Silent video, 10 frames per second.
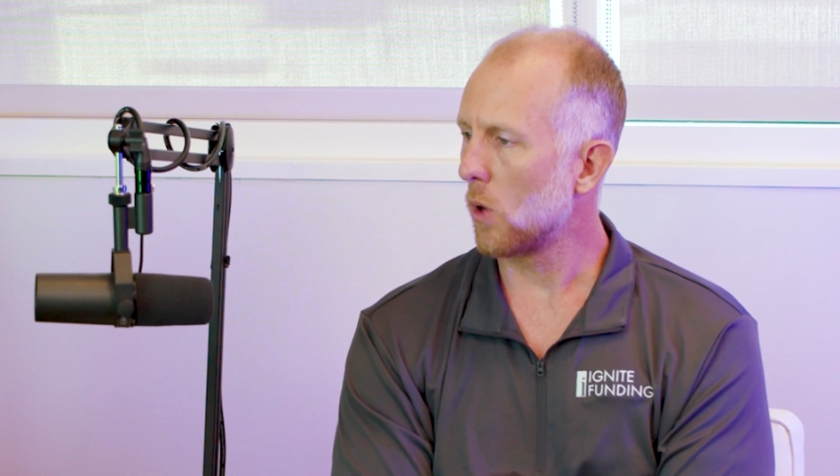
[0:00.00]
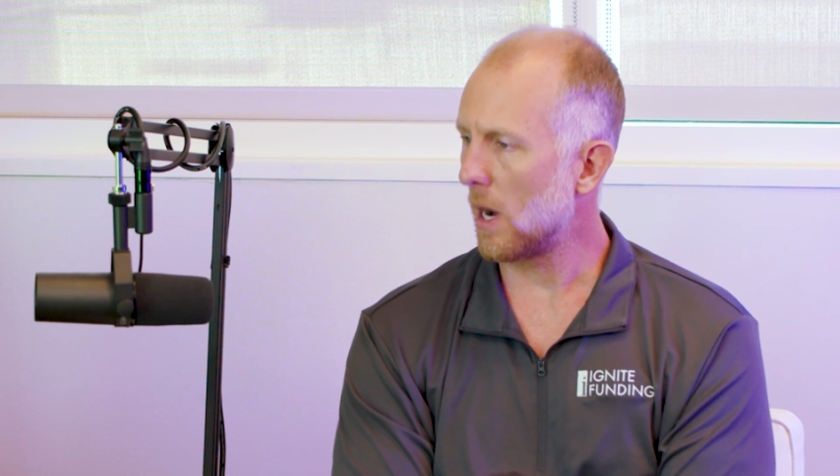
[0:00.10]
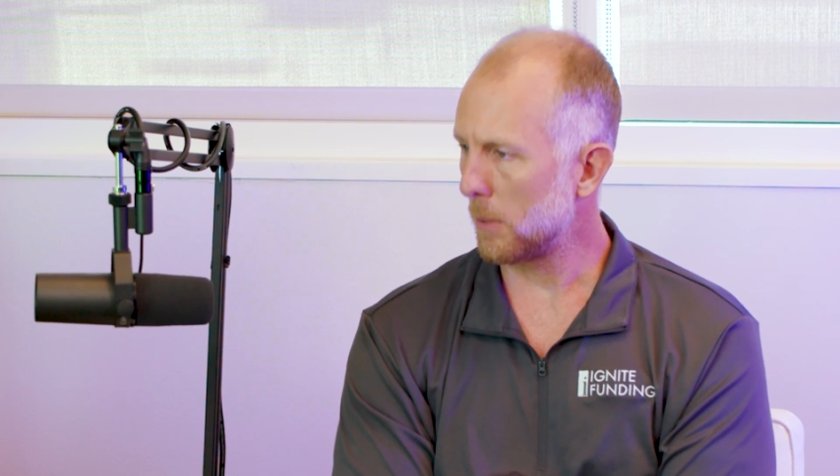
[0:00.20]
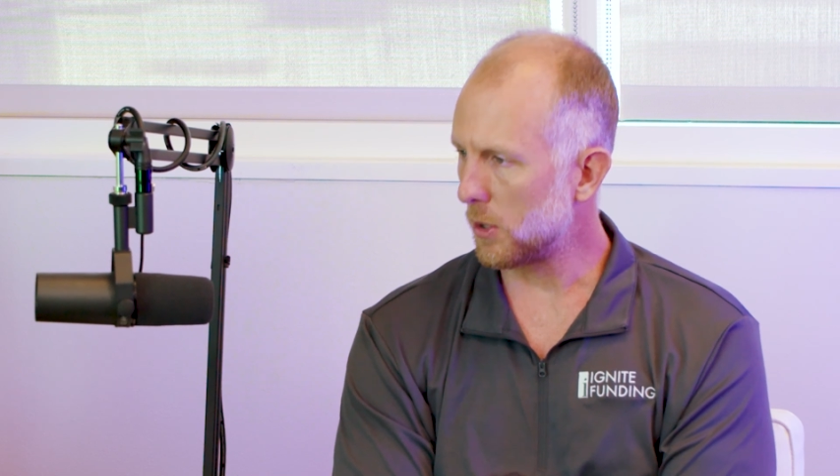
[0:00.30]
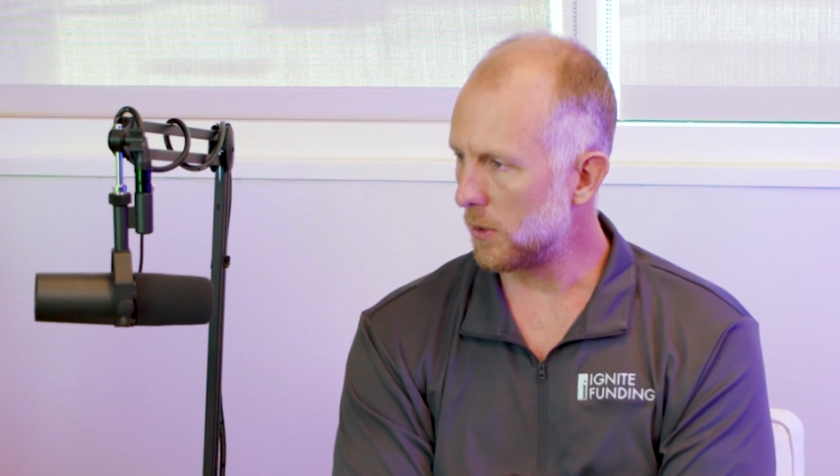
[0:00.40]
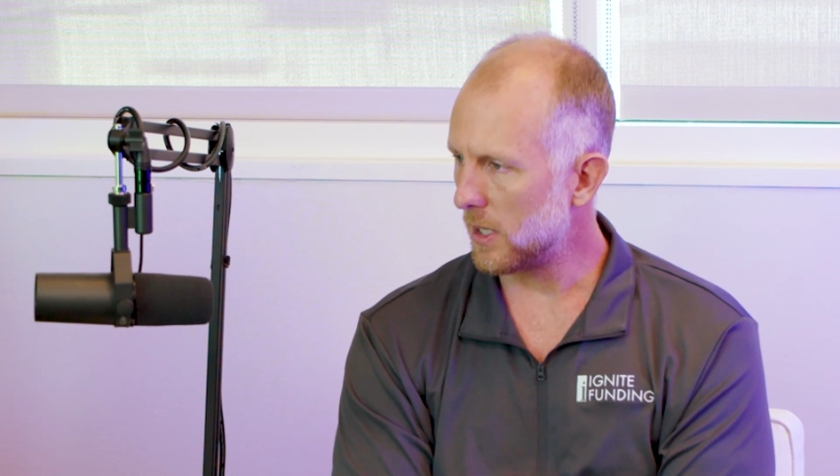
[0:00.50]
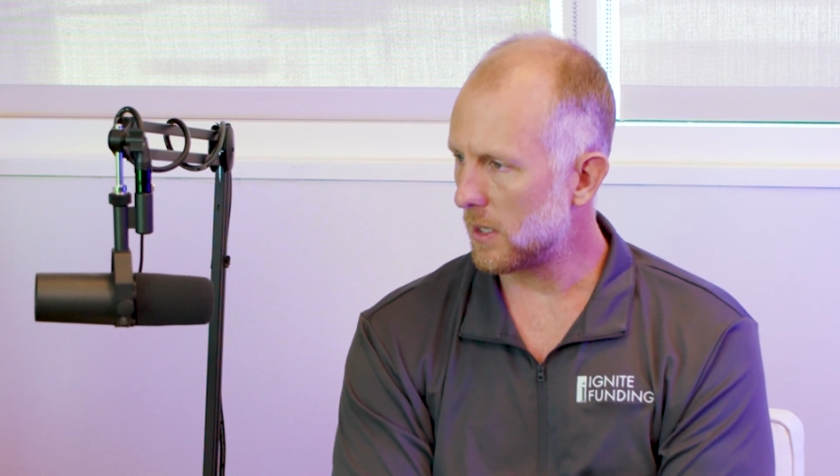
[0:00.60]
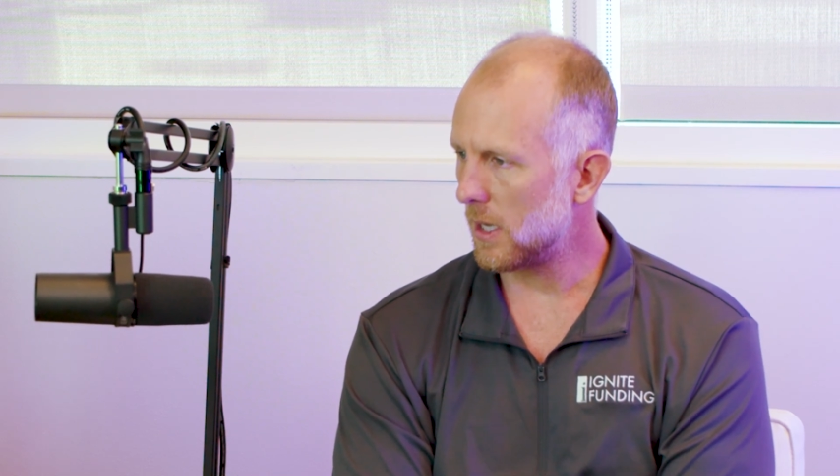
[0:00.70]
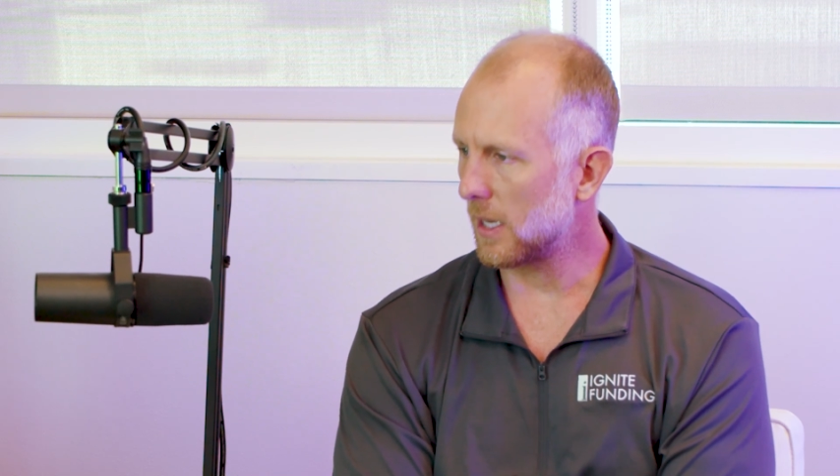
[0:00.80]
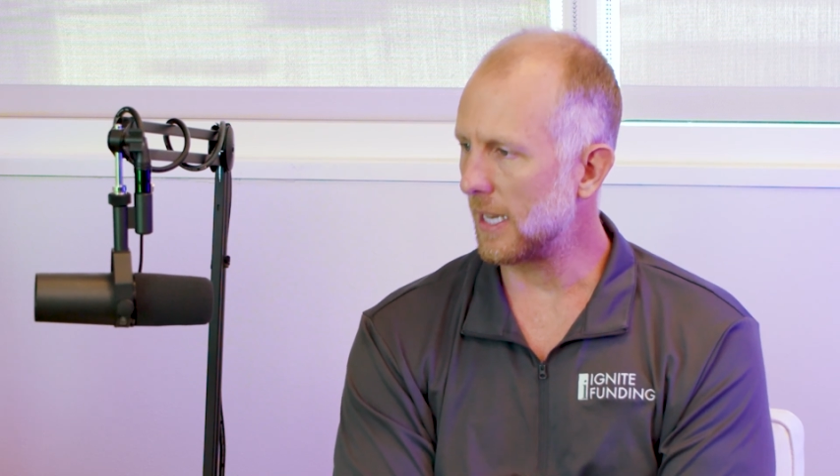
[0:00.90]

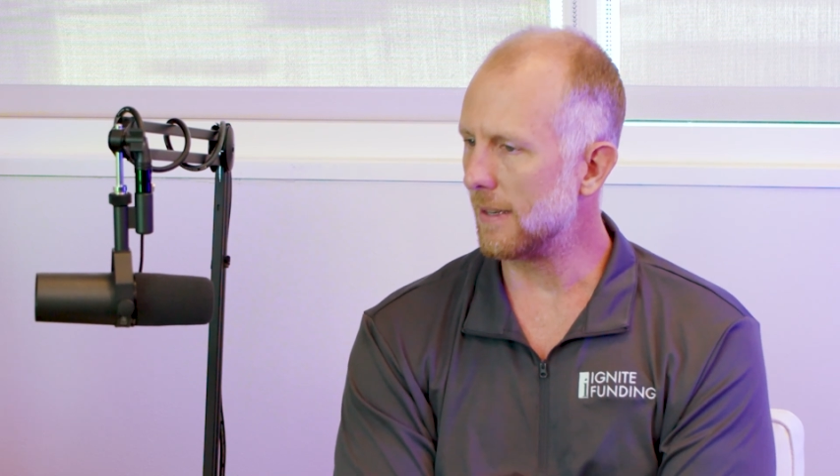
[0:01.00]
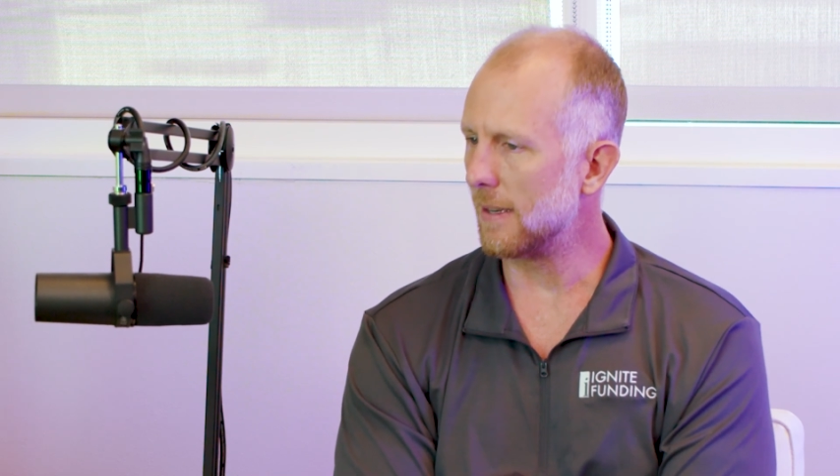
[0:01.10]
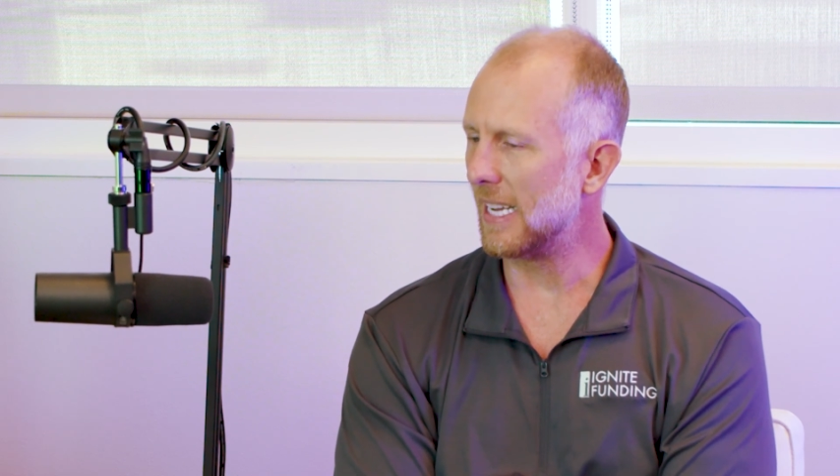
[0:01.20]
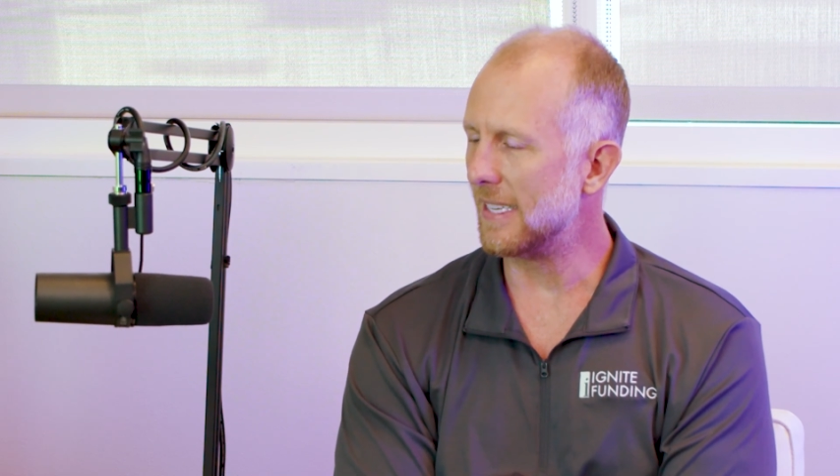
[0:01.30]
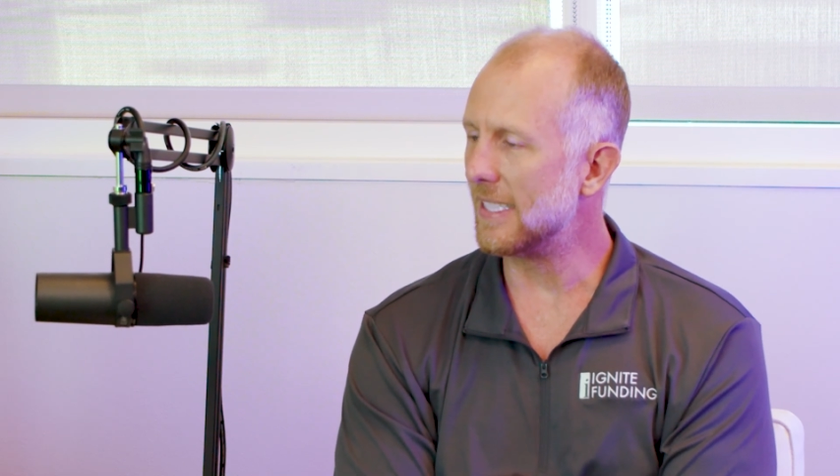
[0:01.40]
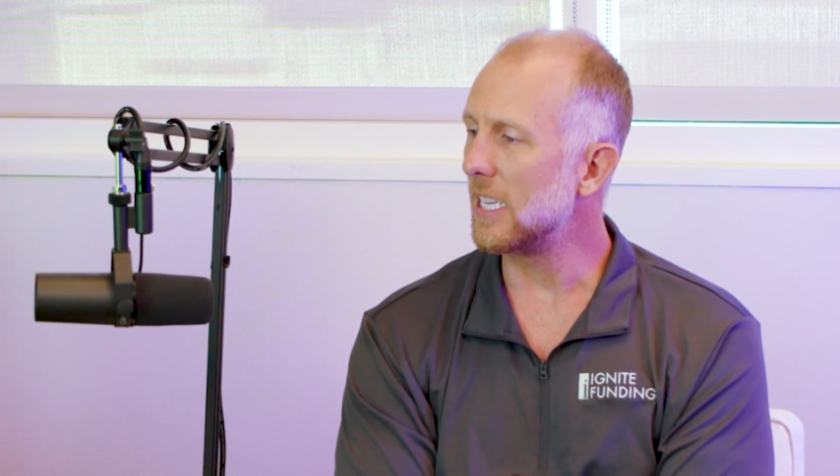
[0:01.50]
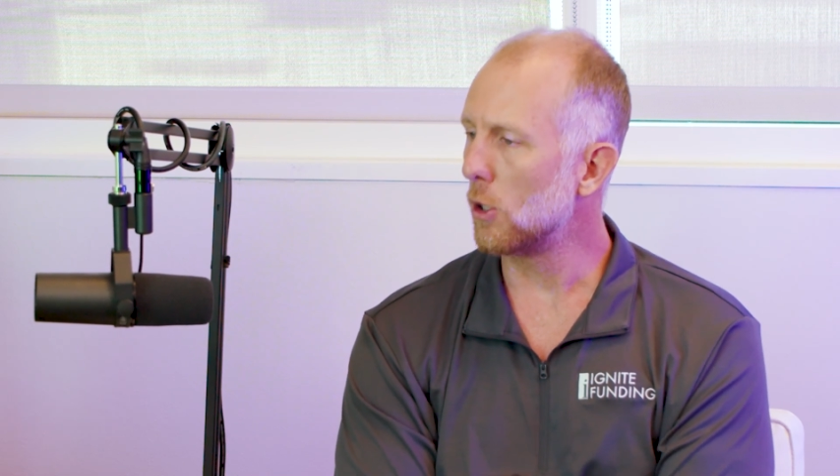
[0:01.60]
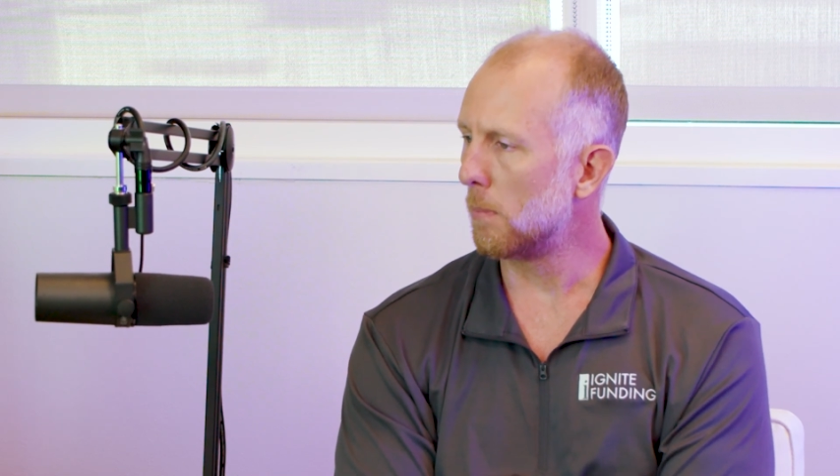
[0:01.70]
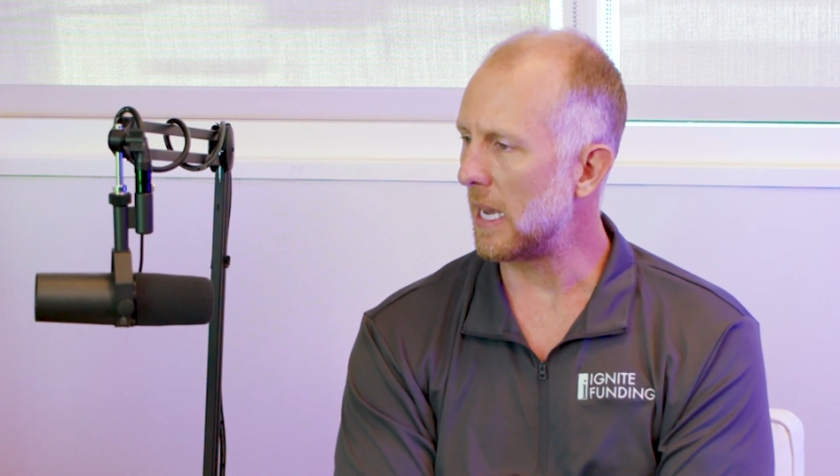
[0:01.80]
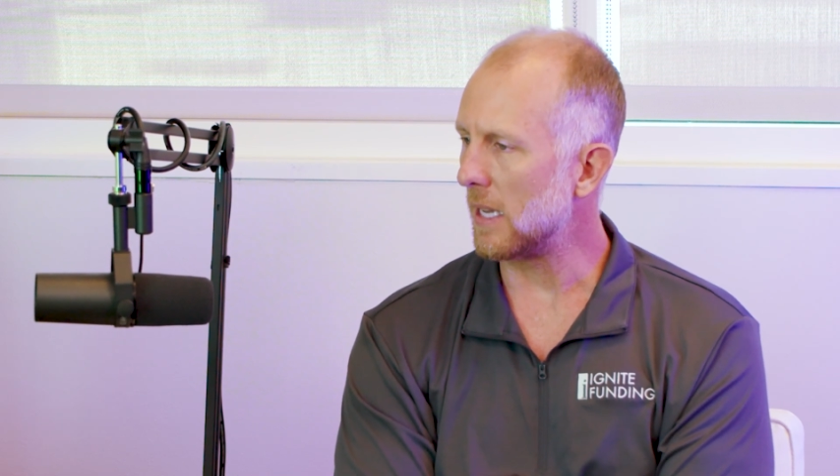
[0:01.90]
opportunistic and
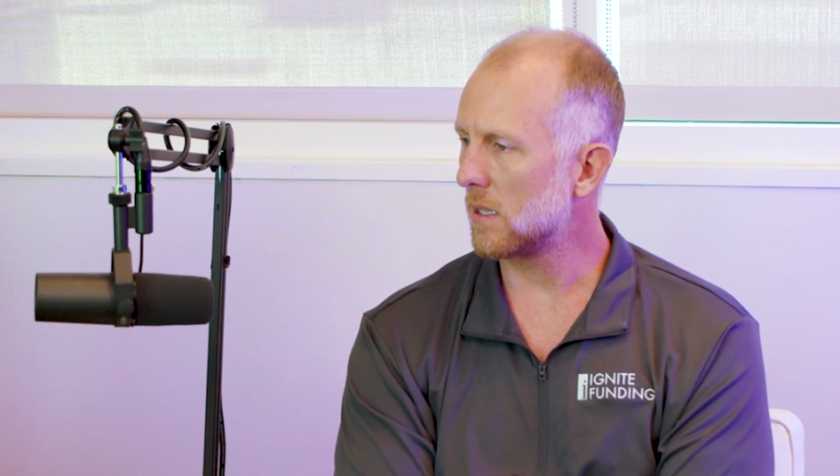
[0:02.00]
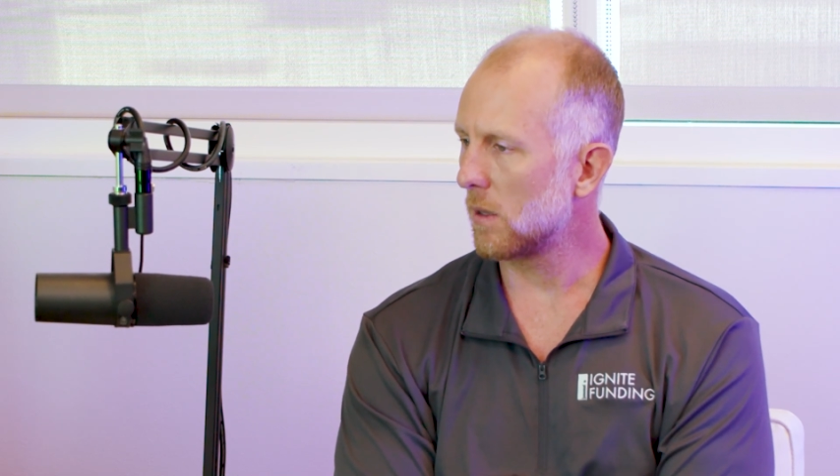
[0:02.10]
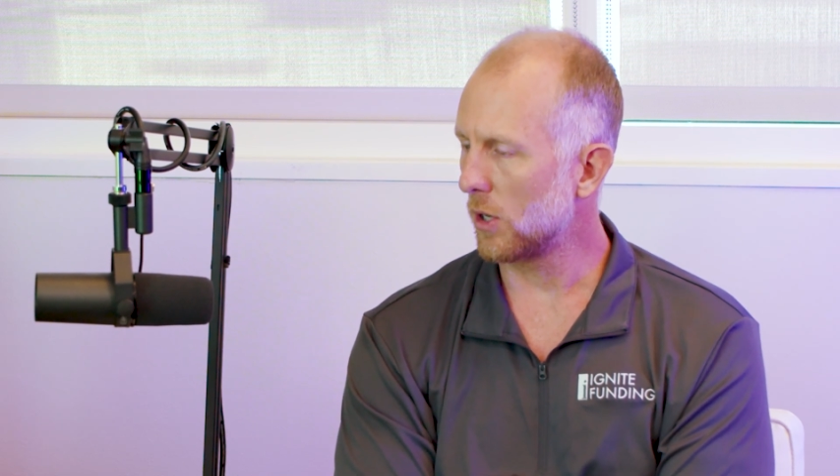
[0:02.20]
deal-based,